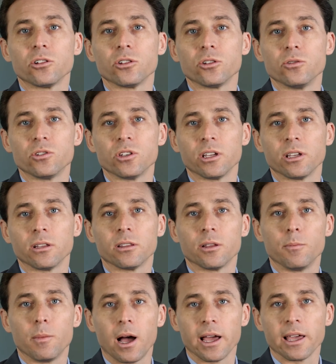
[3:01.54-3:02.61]
using the
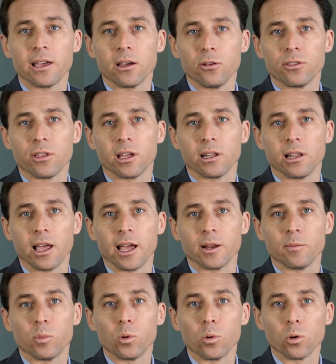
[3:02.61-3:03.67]
My Health
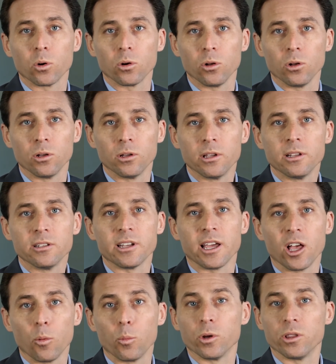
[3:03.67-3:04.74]
Online portal to
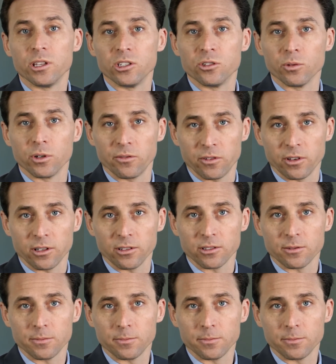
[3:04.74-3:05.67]
help with these refills.